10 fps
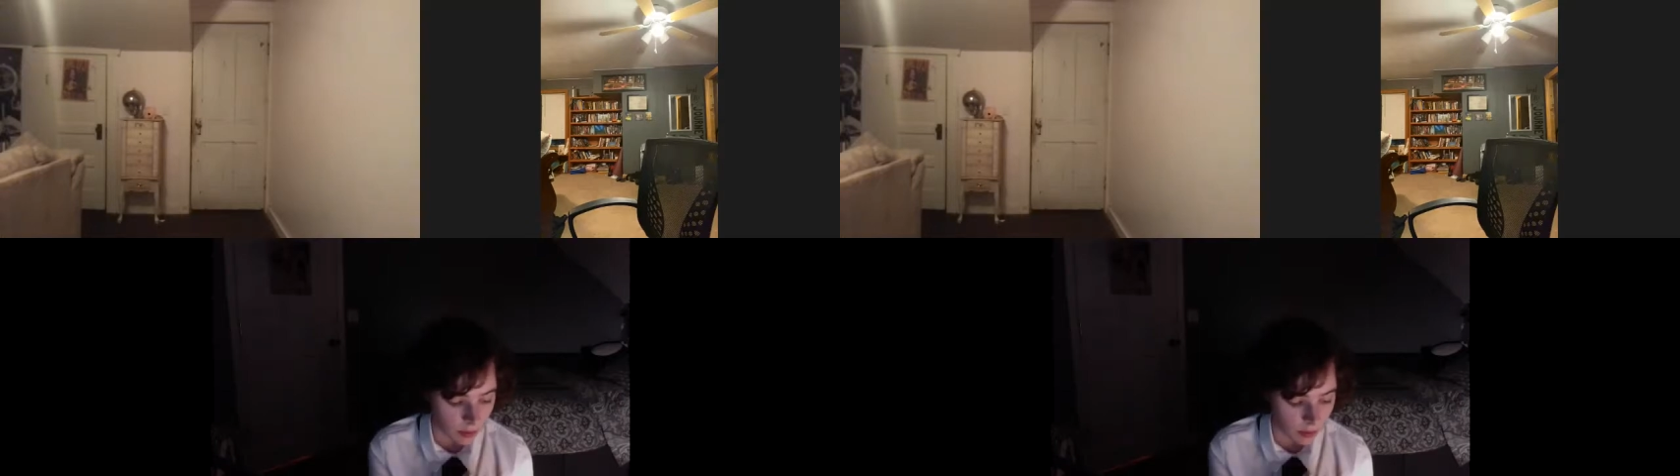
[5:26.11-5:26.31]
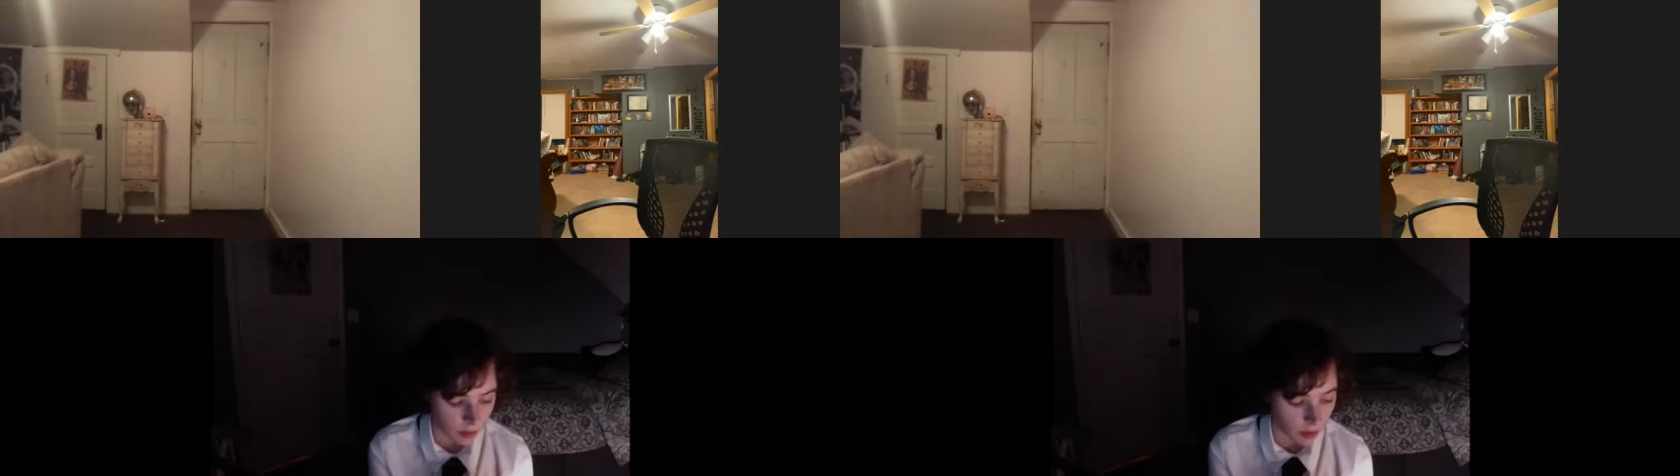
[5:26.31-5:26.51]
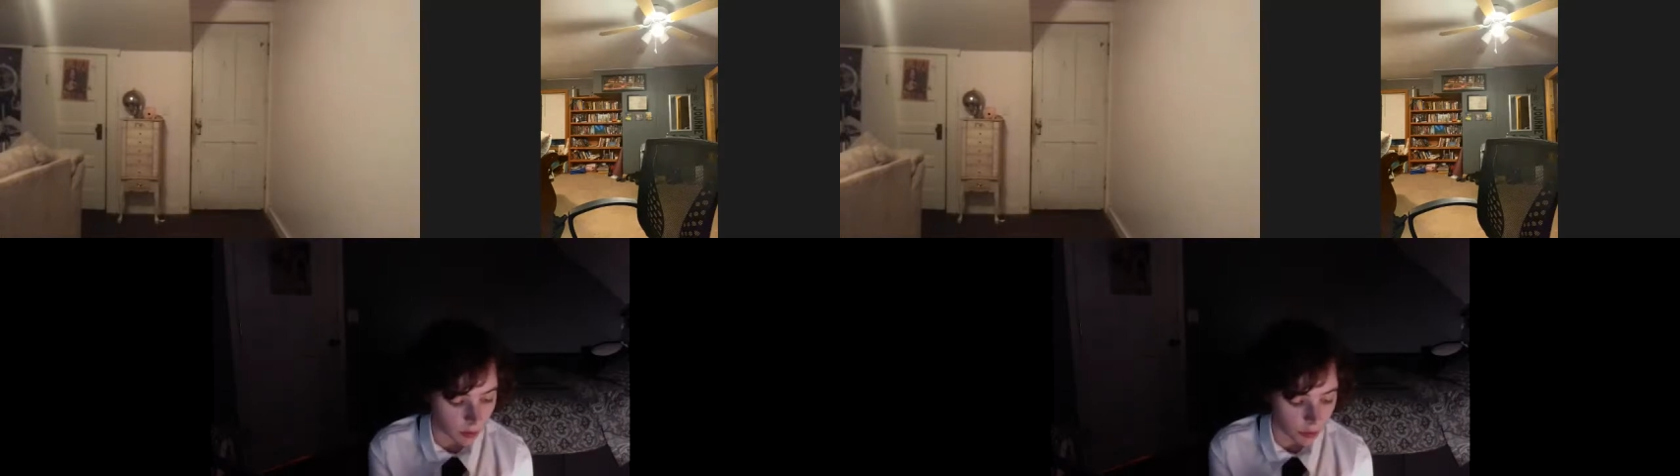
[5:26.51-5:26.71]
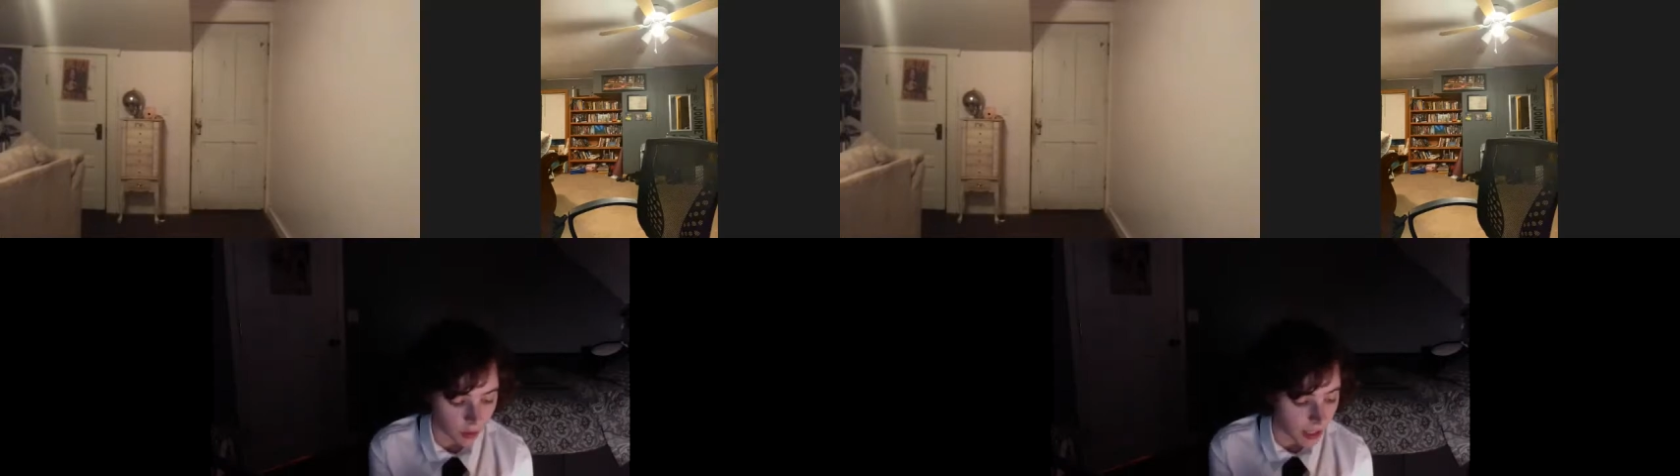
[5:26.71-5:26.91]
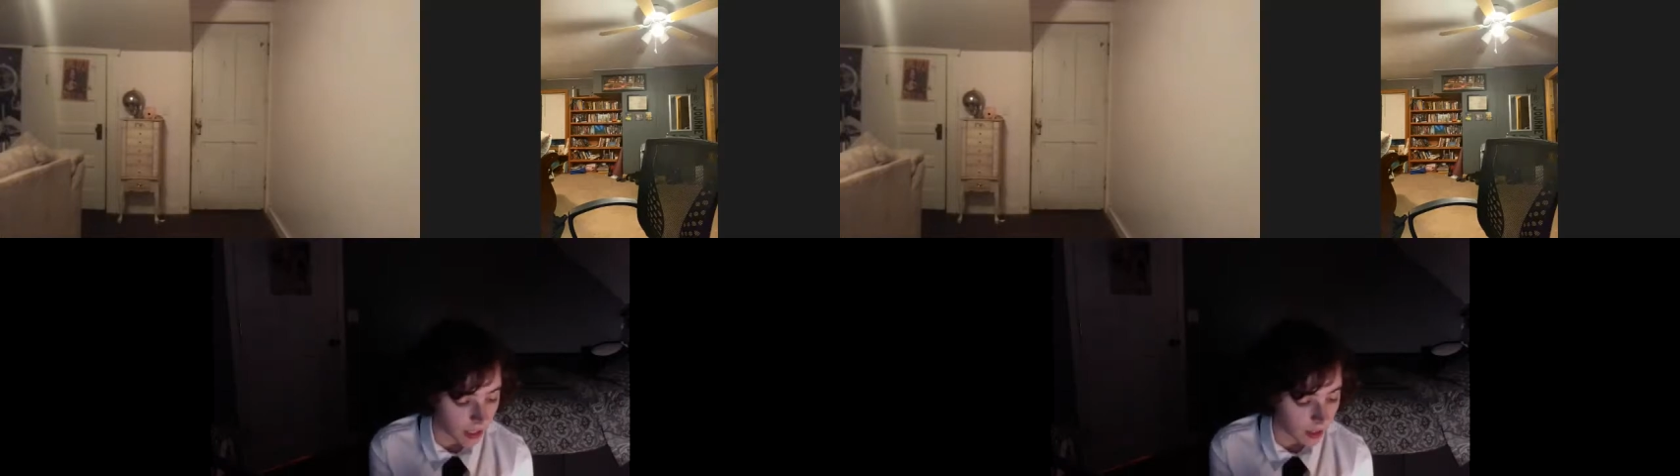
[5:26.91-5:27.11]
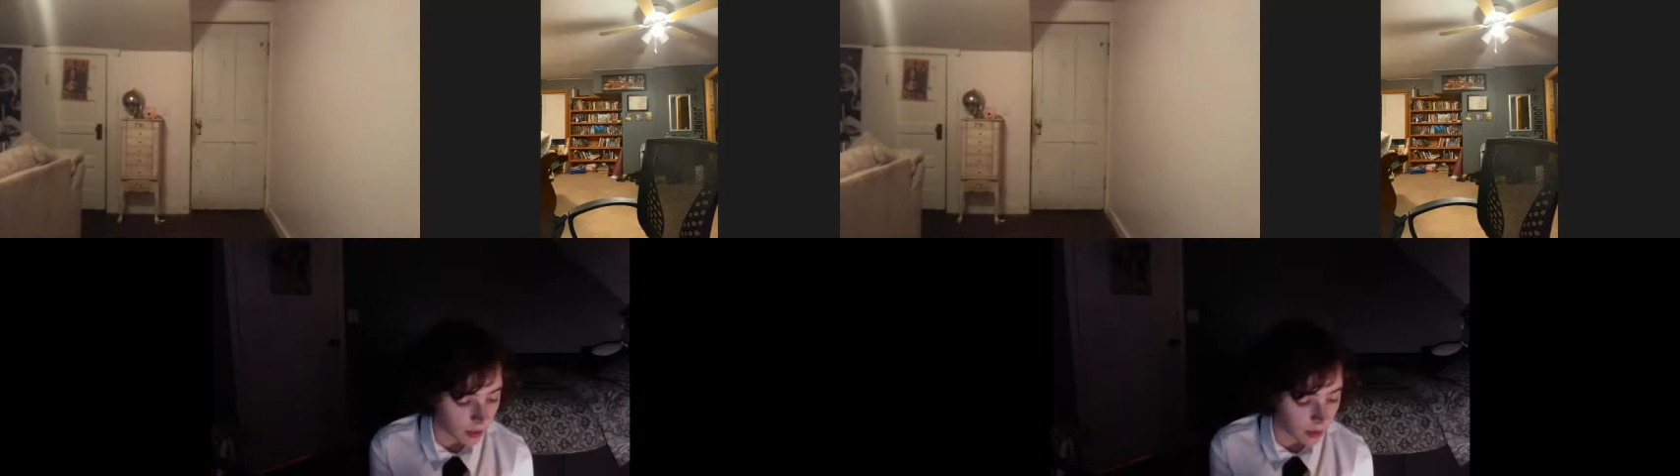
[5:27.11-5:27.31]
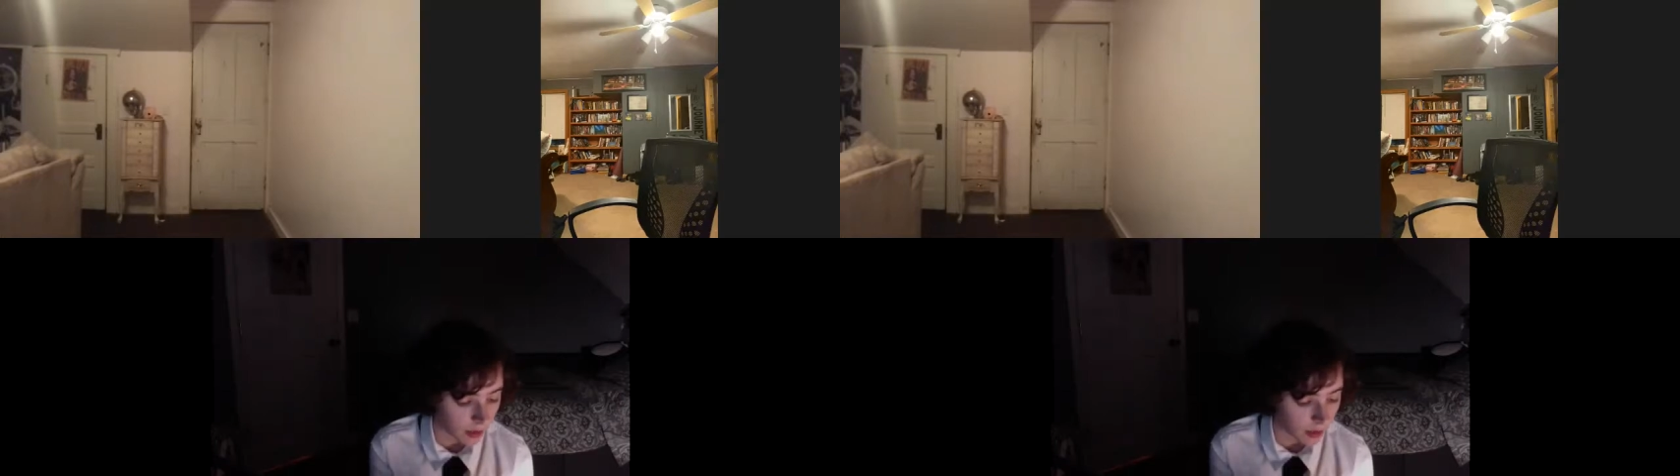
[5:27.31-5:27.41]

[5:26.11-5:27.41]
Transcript: political training